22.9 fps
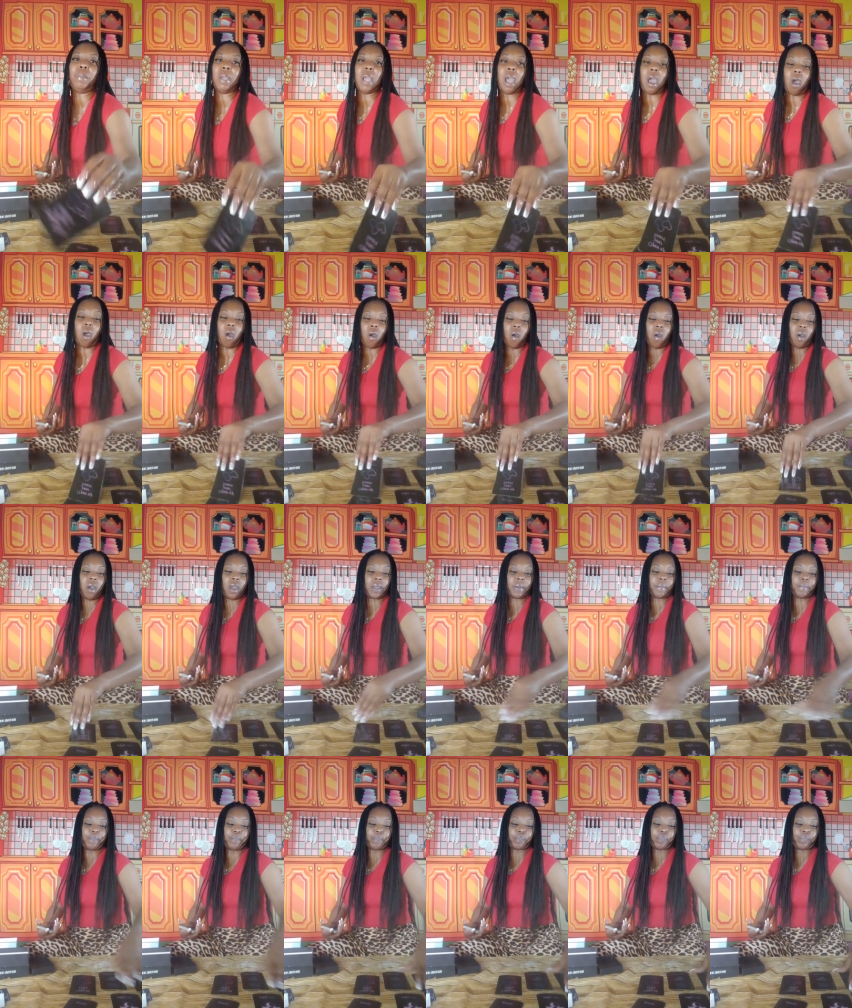y'all heart.
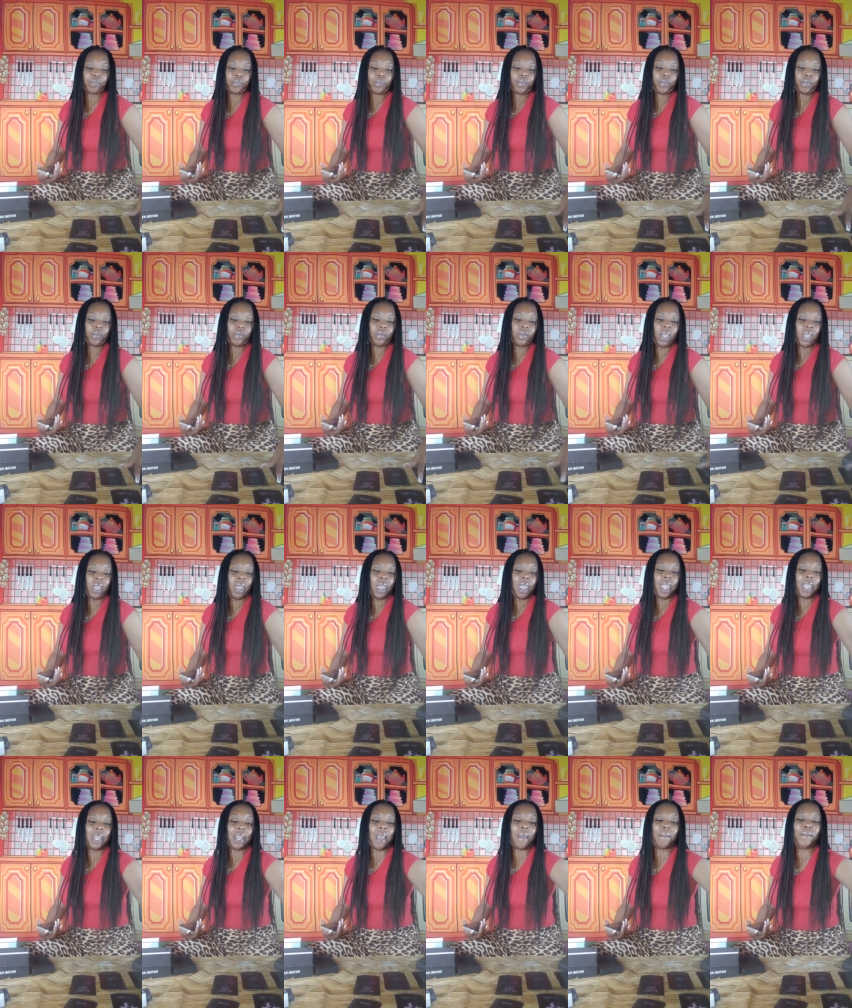
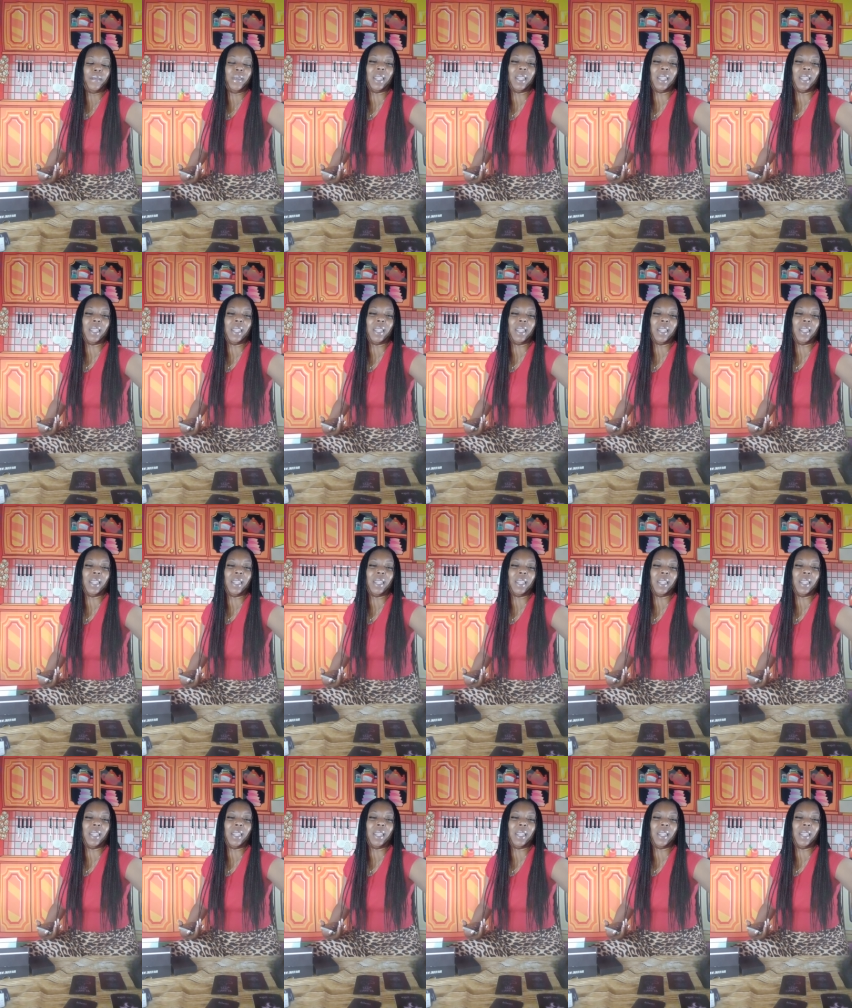And I feel